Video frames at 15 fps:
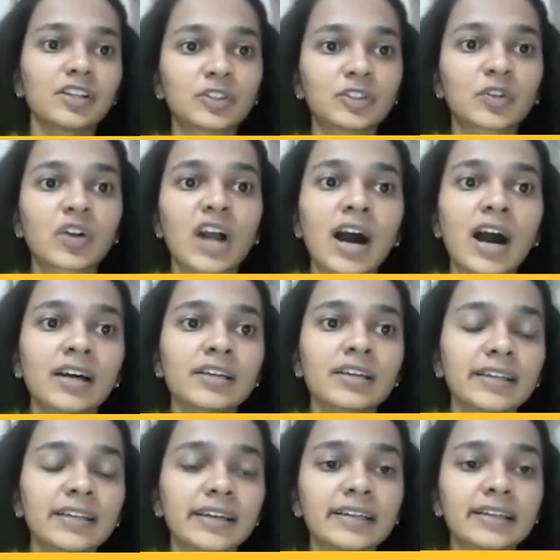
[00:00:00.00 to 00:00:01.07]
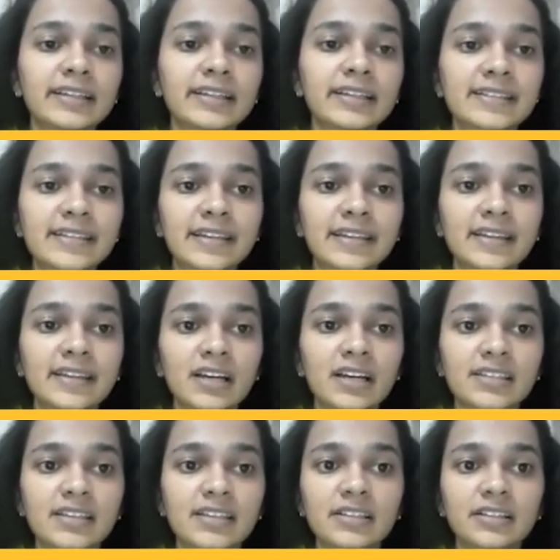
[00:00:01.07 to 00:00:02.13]
So car, it is an
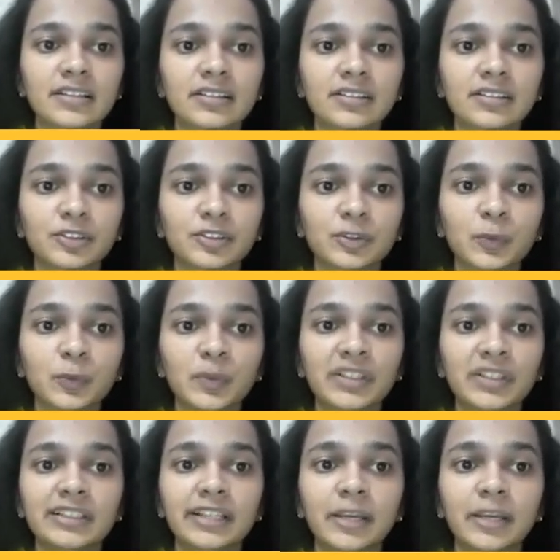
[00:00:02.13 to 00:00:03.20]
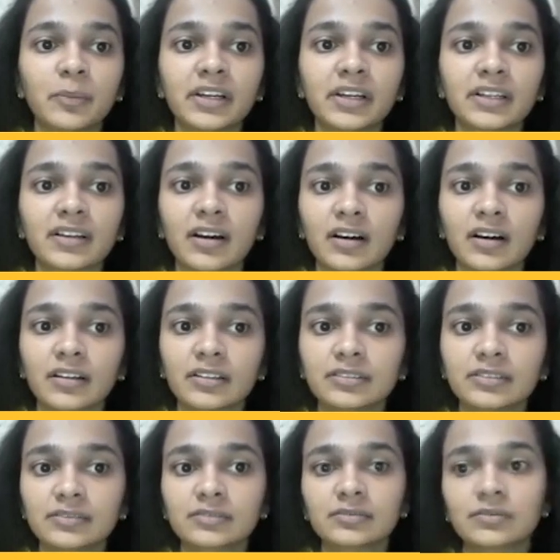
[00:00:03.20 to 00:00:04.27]
asset. So we'll debit car.
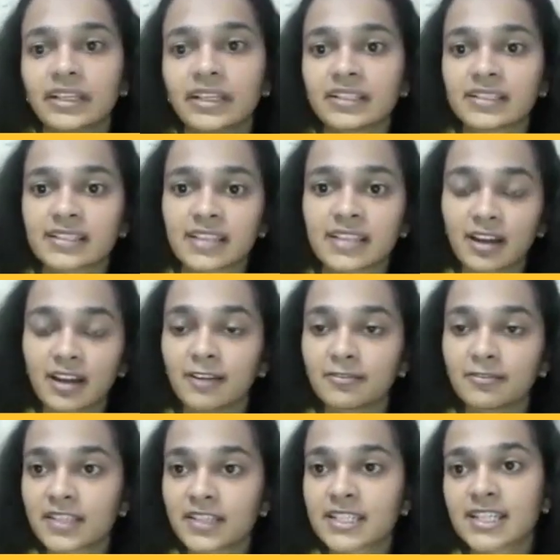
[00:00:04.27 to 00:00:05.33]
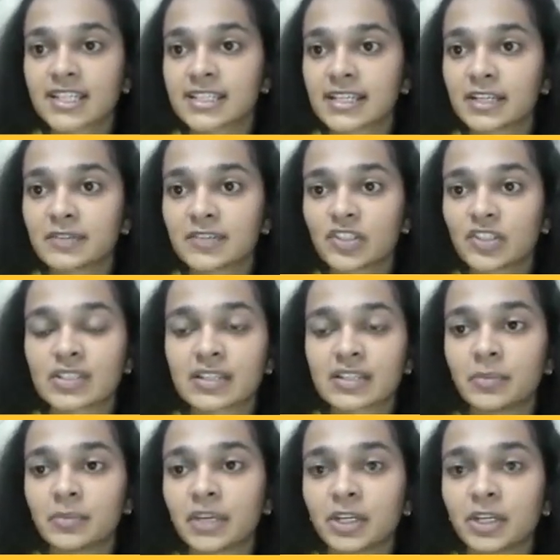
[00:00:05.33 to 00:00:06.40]
It is a fixed asset which is
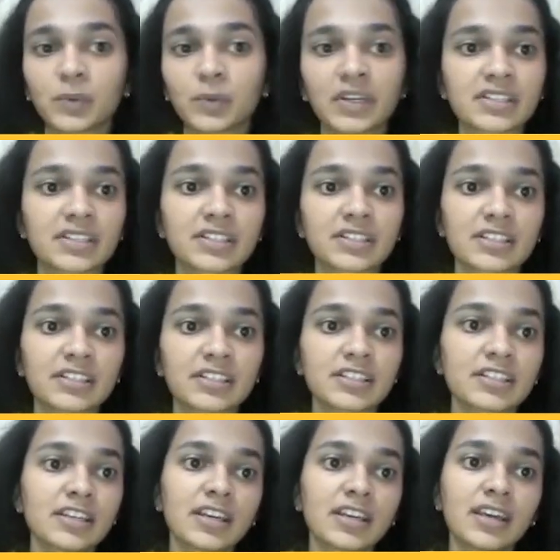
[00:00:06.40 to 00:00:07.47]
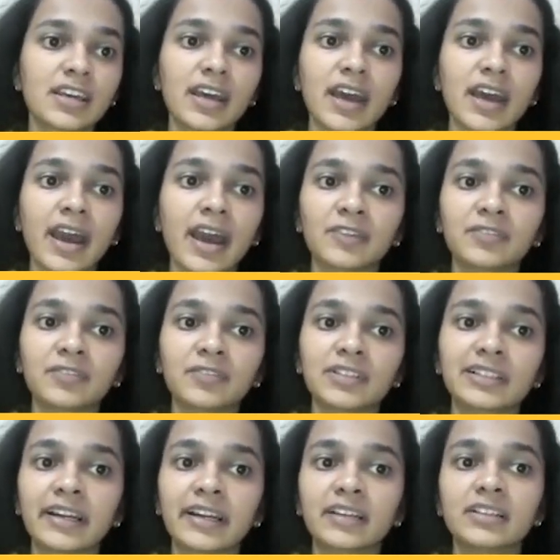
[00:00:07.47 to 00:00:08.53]
coming into existence, and we'll
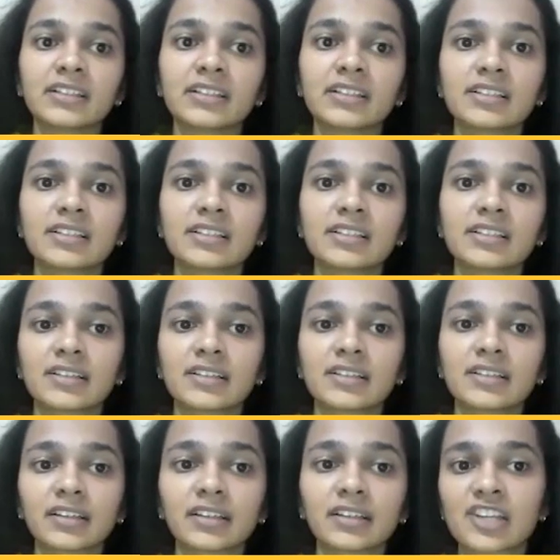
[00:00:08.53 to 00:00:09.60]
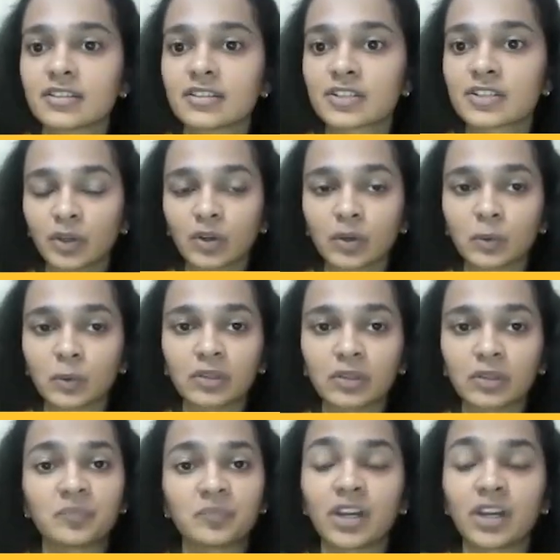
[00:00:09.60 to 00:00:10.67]
credit cash as it is going out.
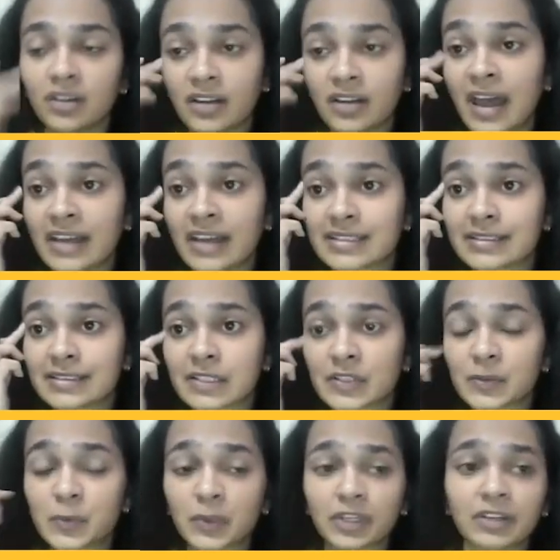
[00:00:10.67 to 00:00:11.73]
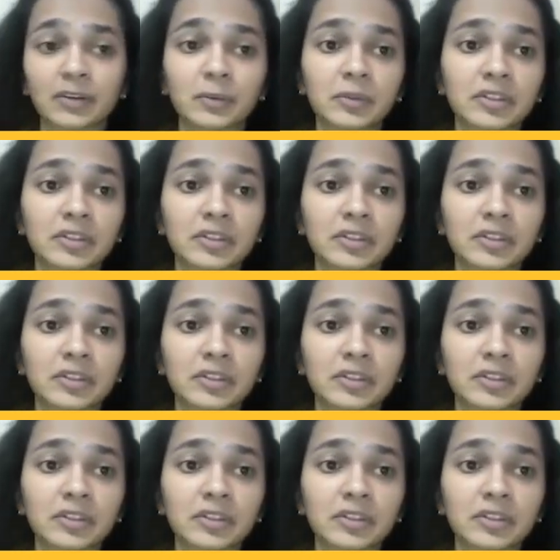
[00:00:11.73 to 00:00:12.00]
As it is going out.